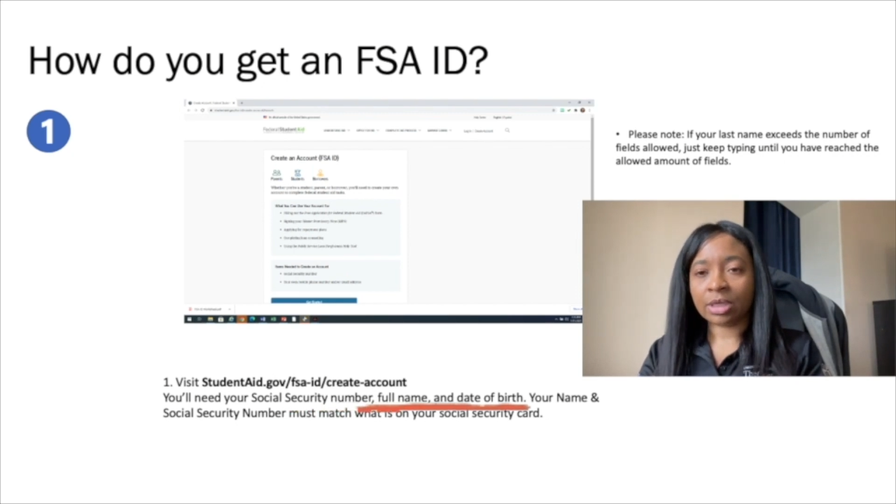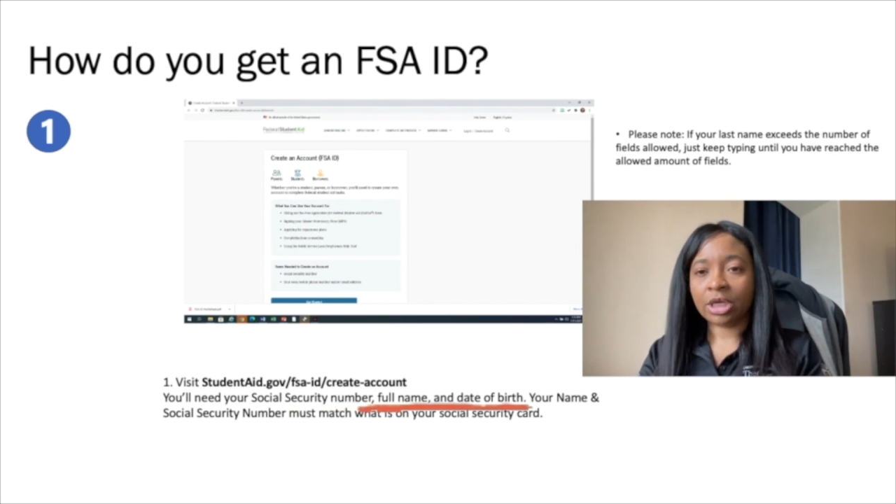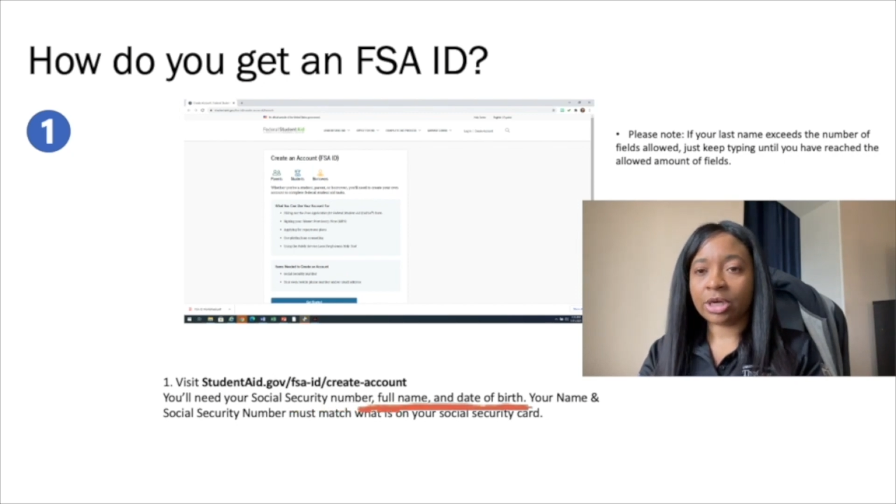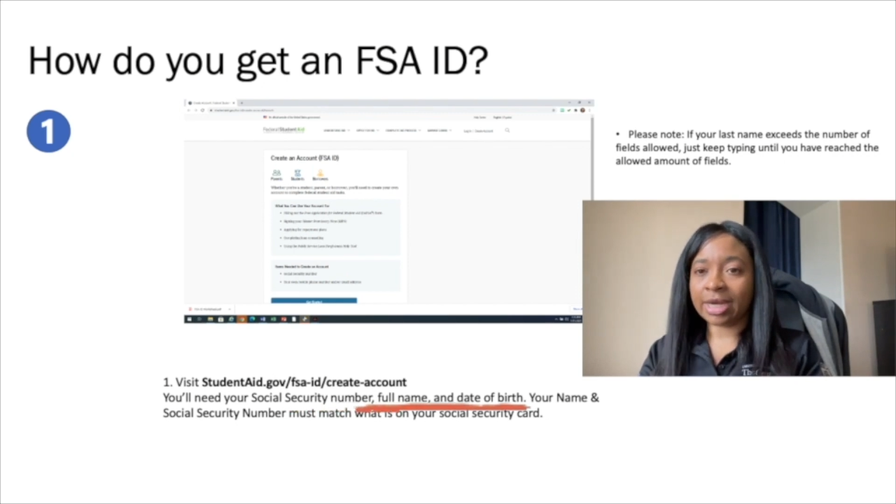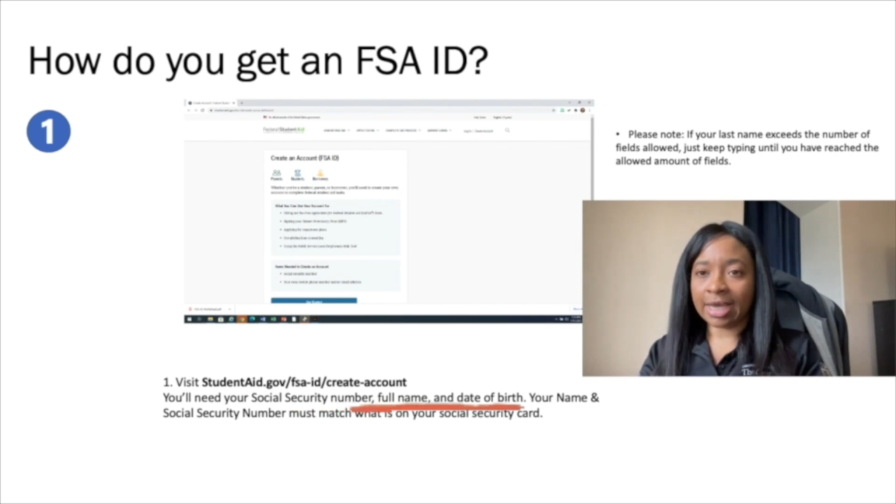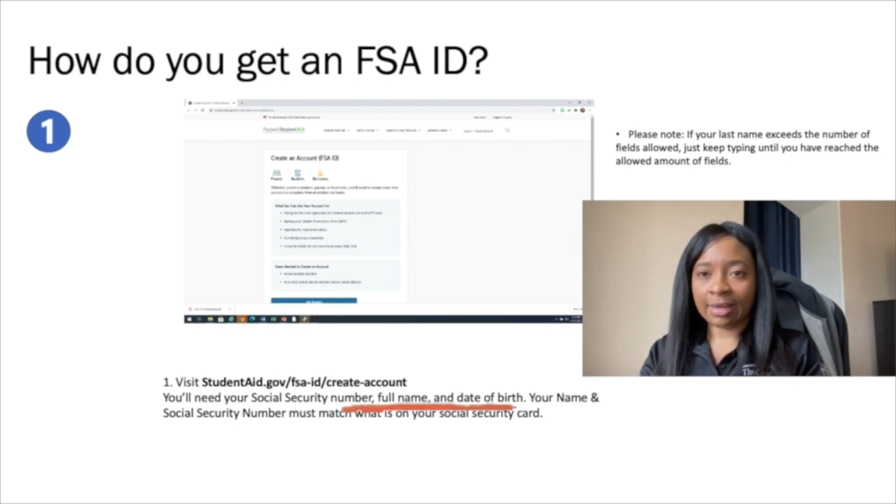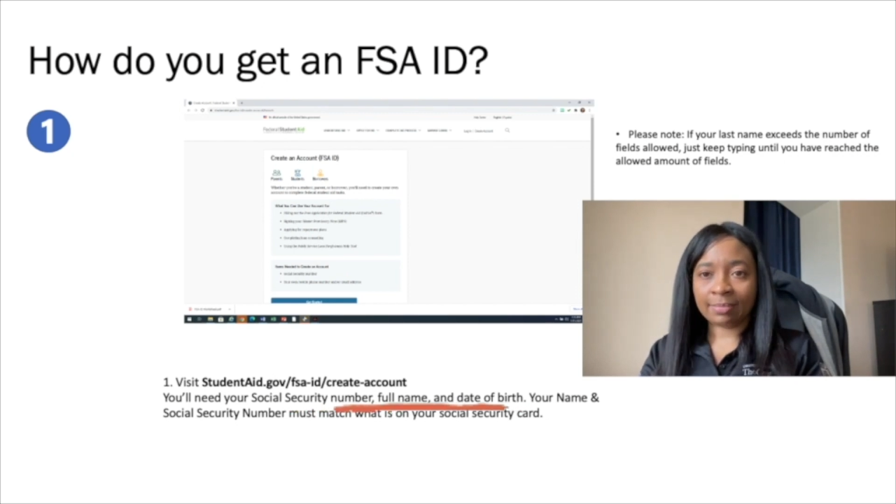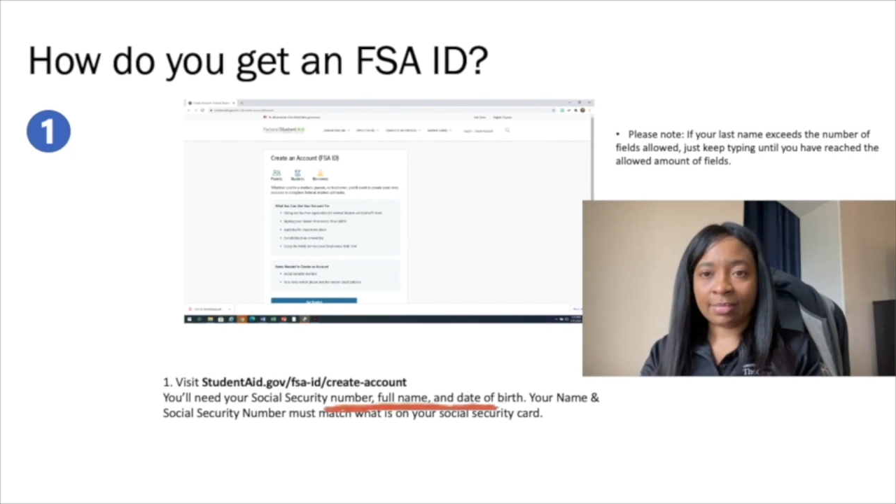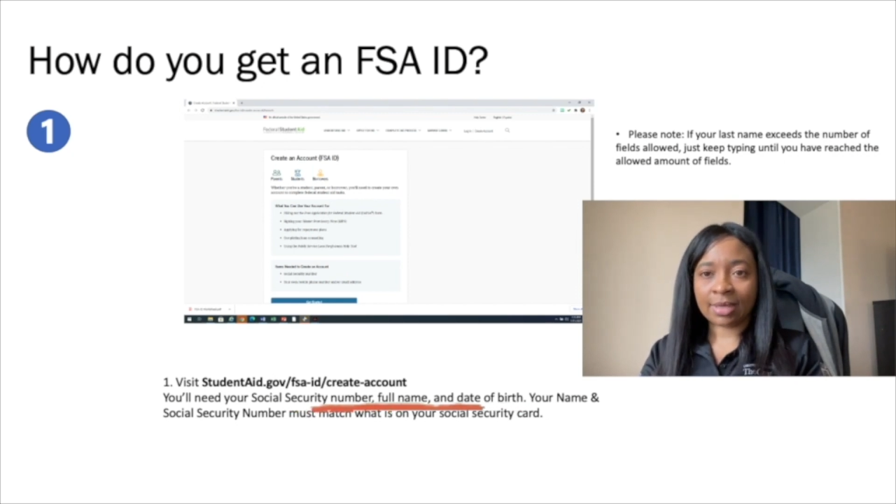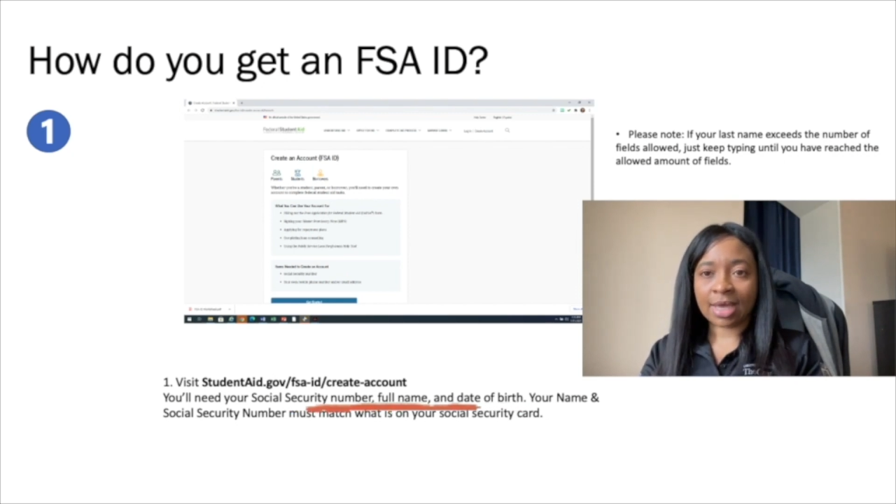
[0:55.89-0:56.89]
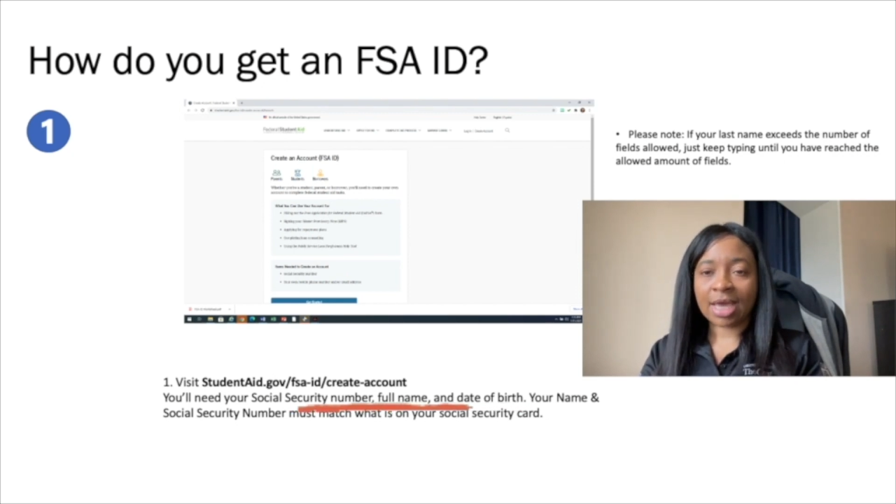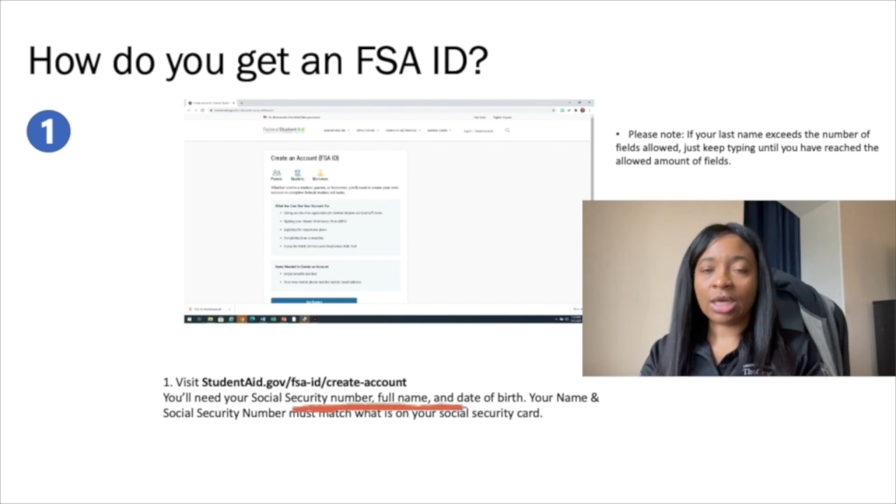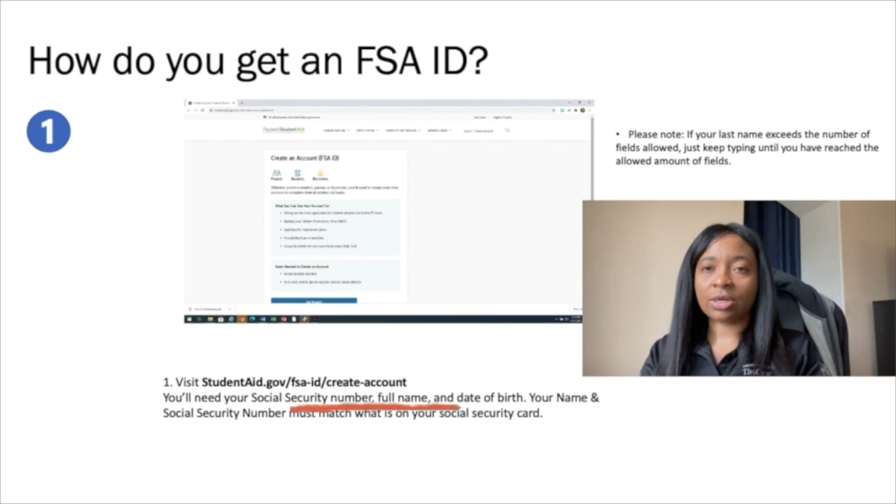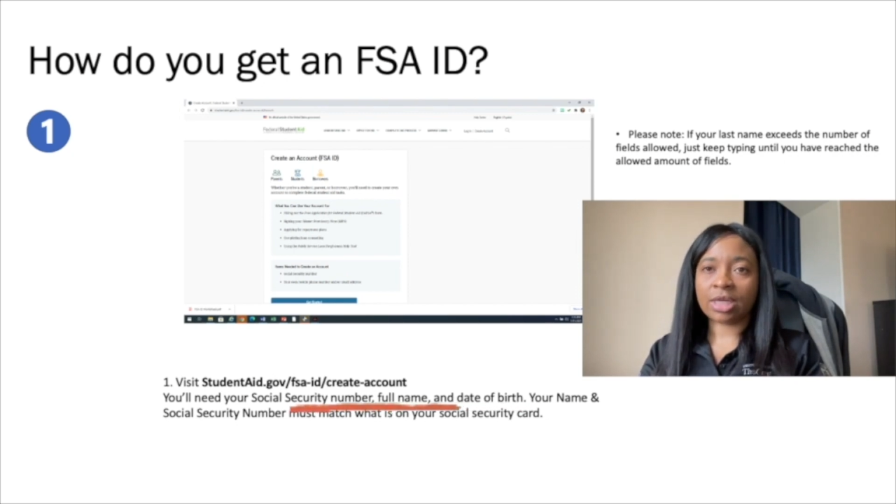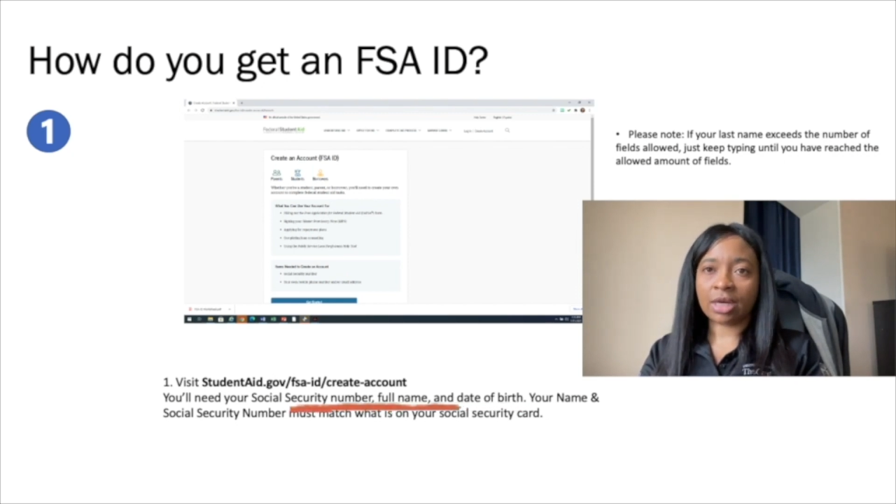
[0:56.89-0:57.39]
your name,
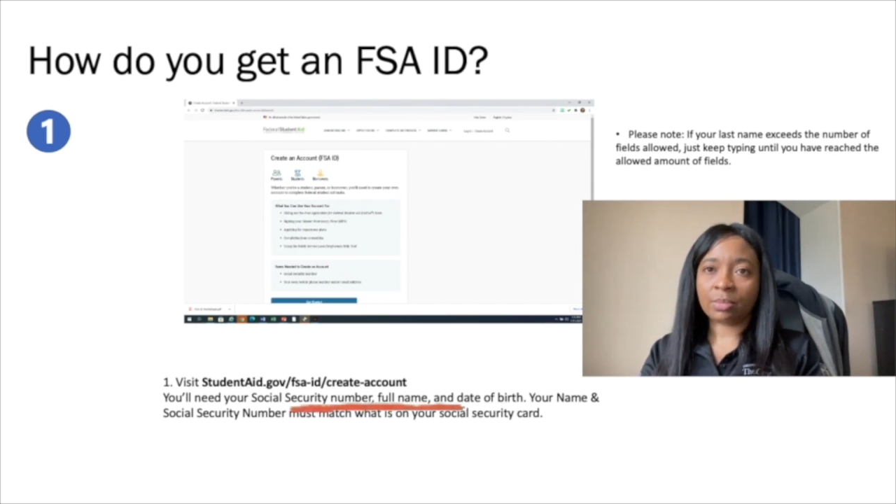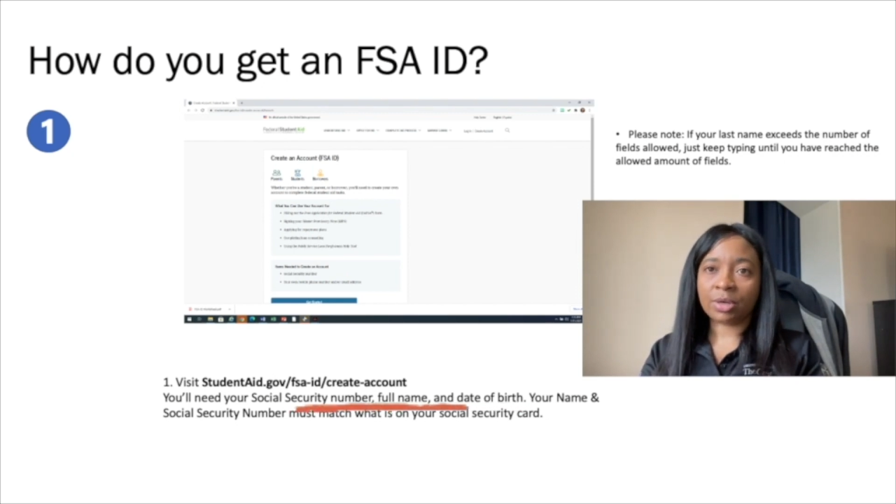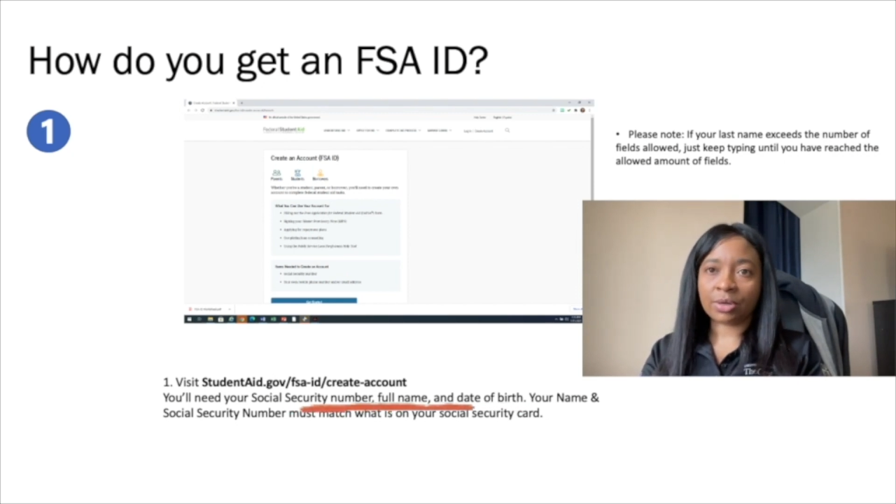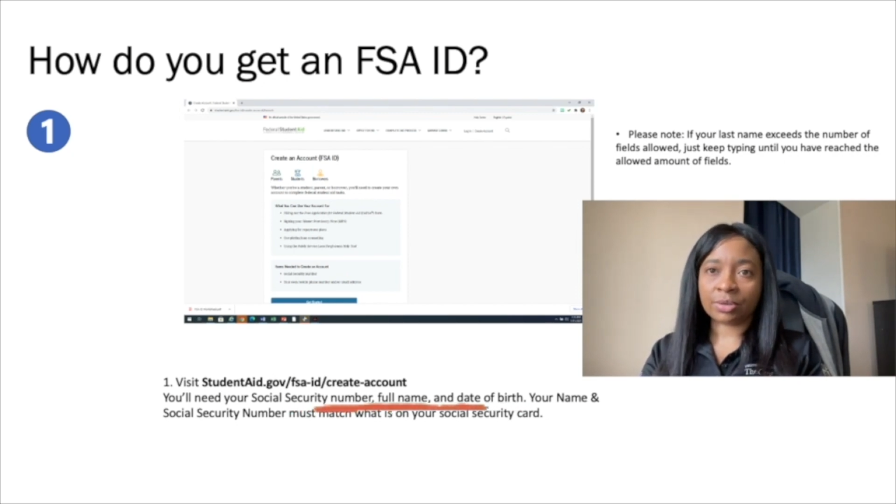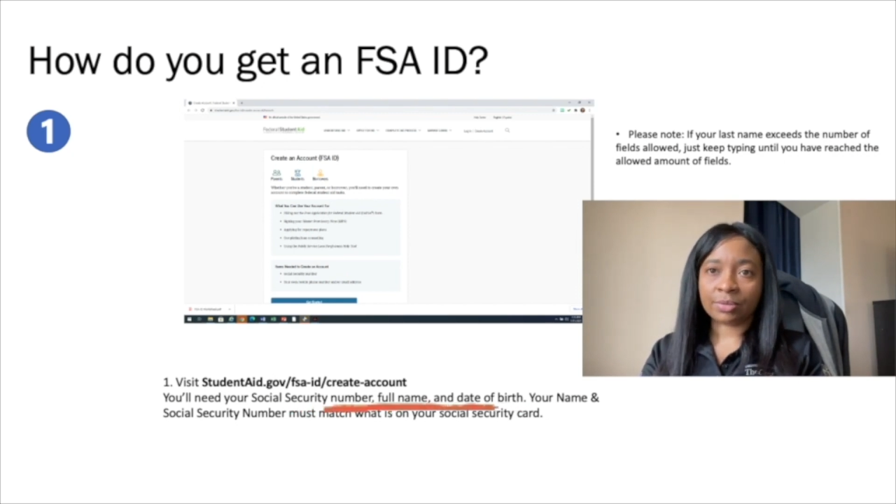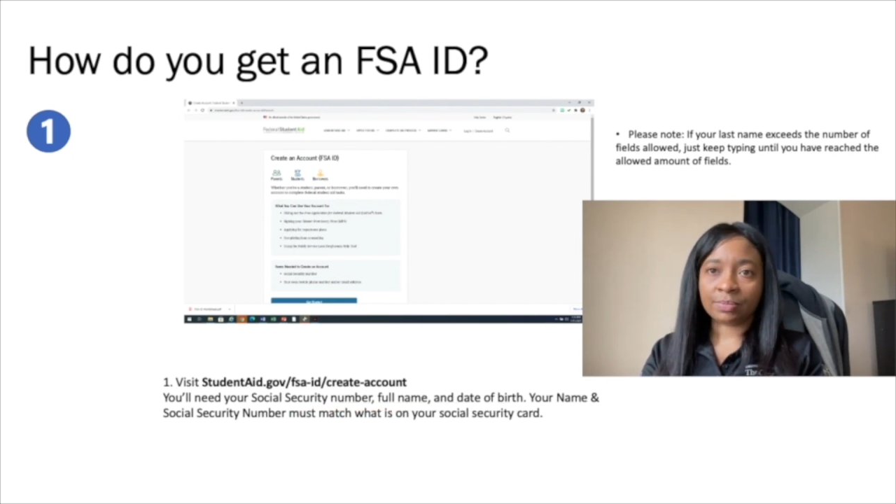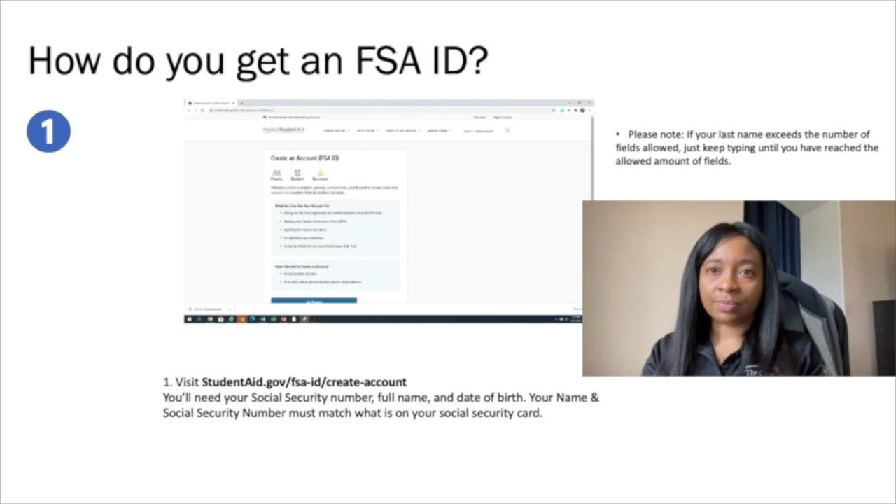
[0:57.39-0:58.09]
and your date of birth.